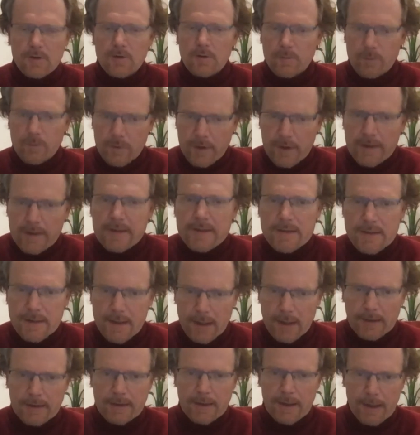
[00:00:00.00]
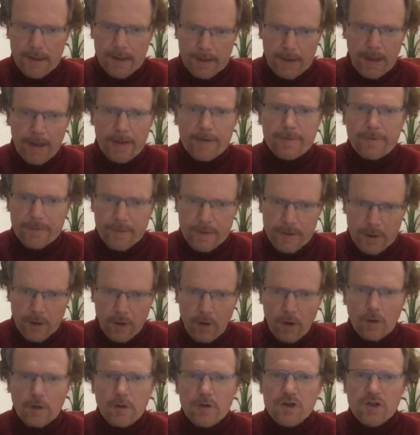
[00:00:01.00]
to really studying life and
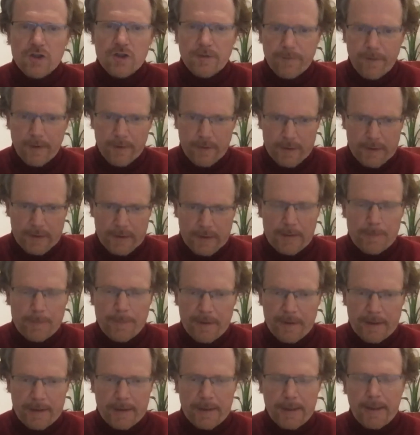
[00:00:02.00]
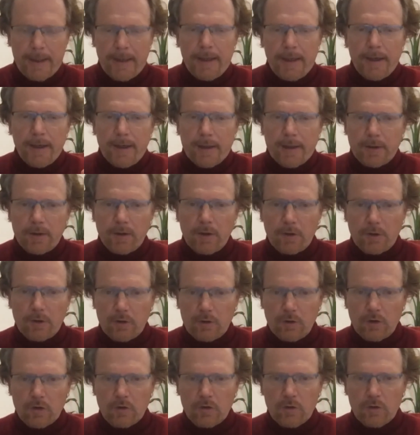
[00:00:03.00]
ecology very deeply,
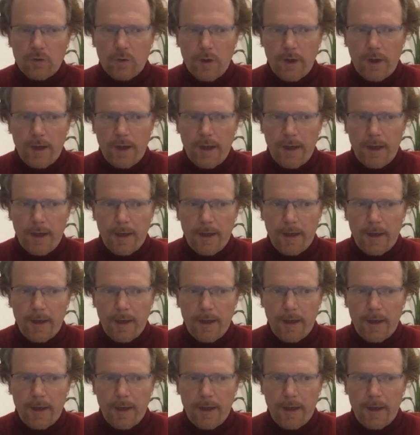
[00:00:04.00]
you